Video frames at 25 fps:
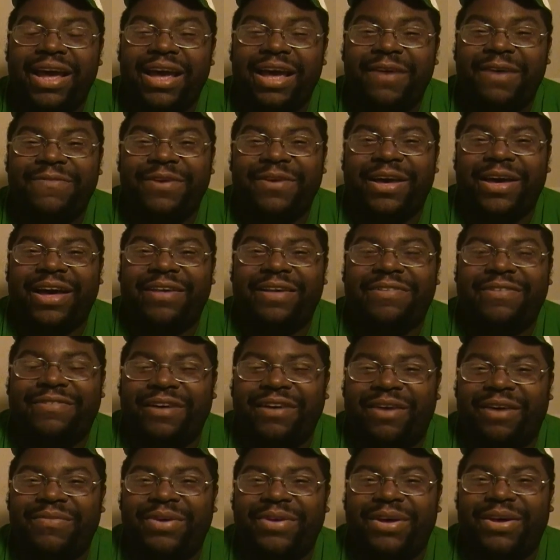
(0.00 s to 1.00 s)
If you guys
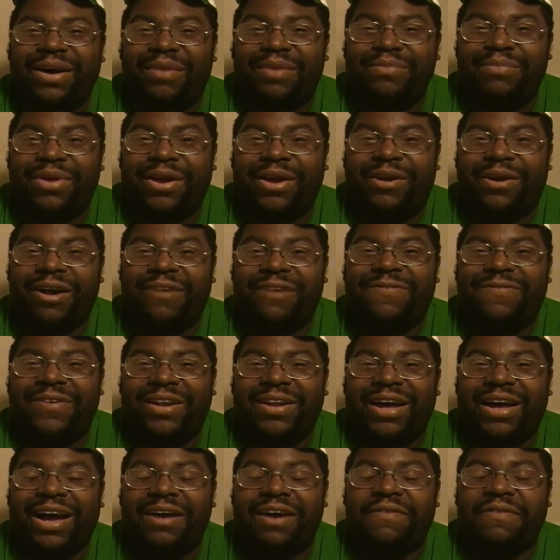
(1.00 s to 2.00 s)
saw me on Mid-Card for
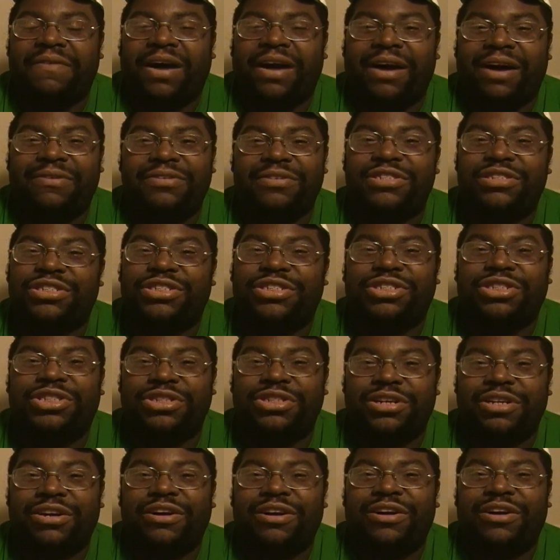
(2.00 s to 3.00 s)
Live, I was
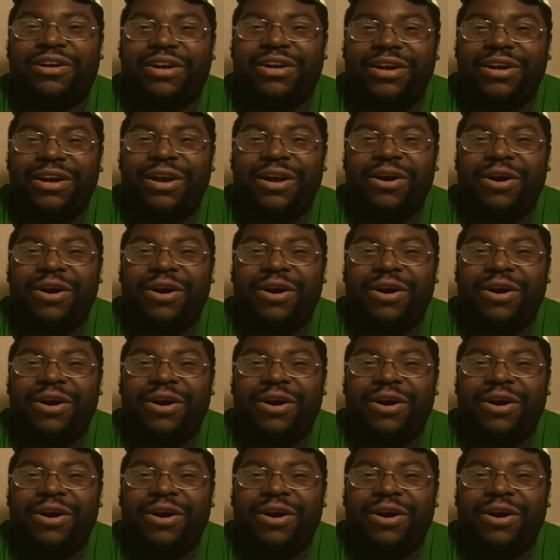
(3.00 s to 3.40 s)
sure